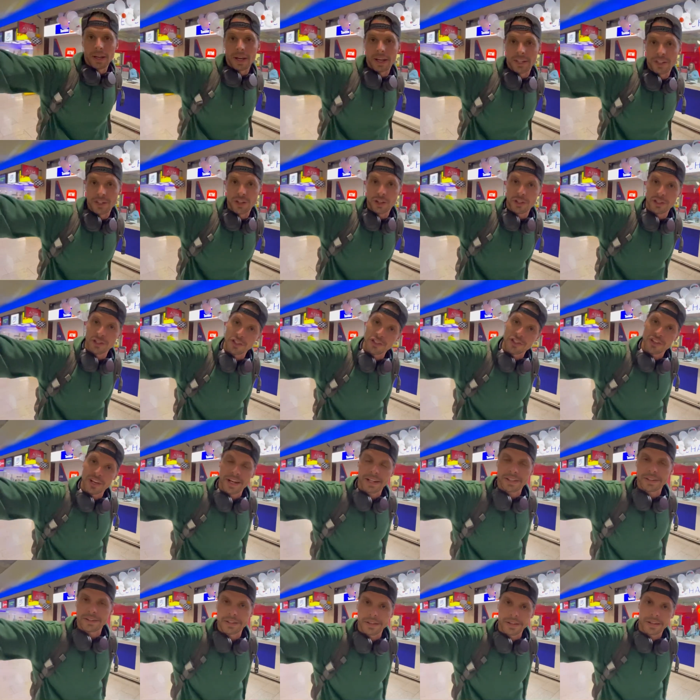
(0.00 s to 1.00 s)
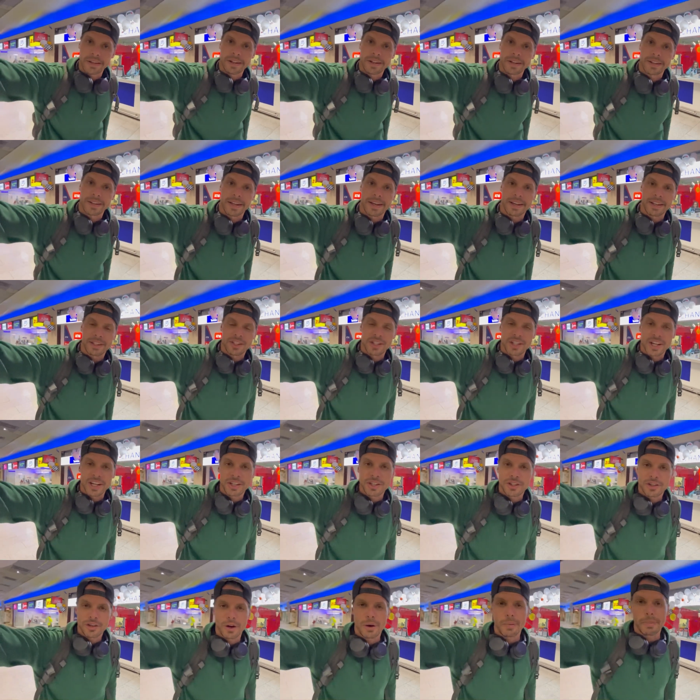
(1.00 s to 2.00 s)
I just checked the, the
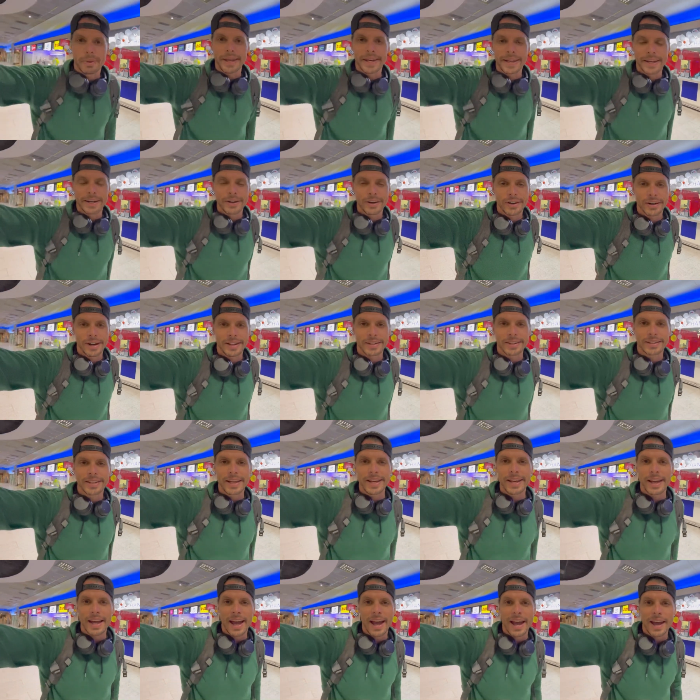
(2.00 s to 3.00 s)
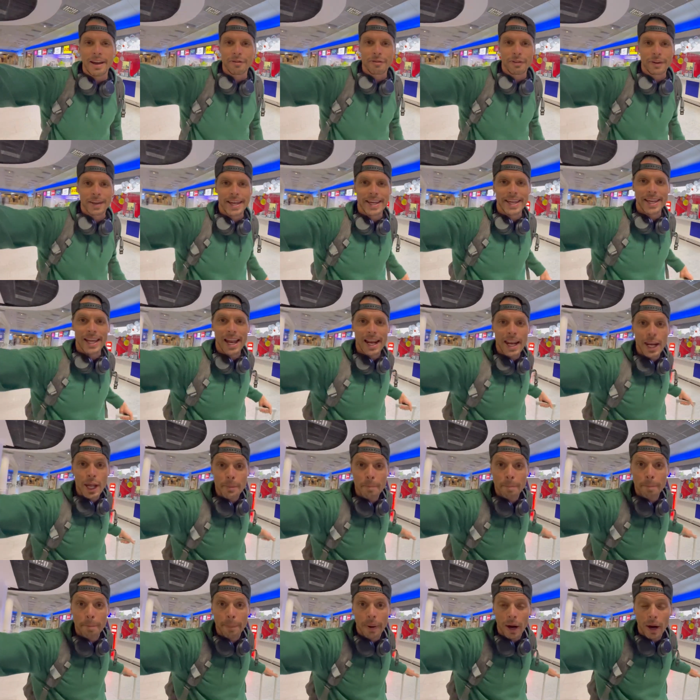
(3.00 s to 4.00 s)
exchange shop here and they have a
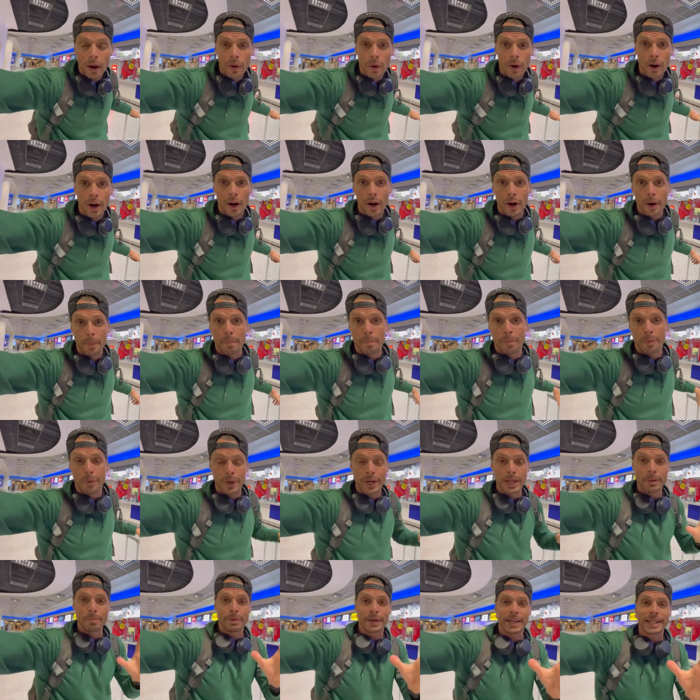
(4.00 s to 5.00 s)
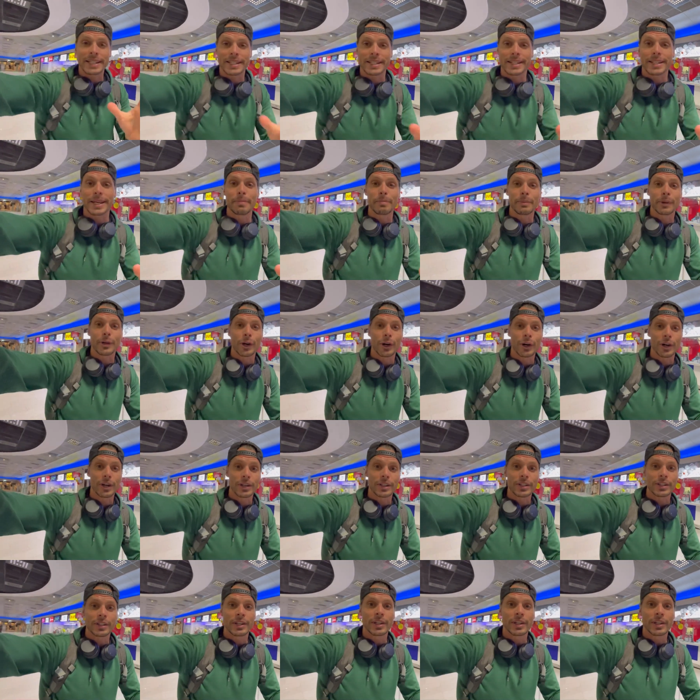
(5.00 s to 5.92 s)
Lebara prepaid SIM card,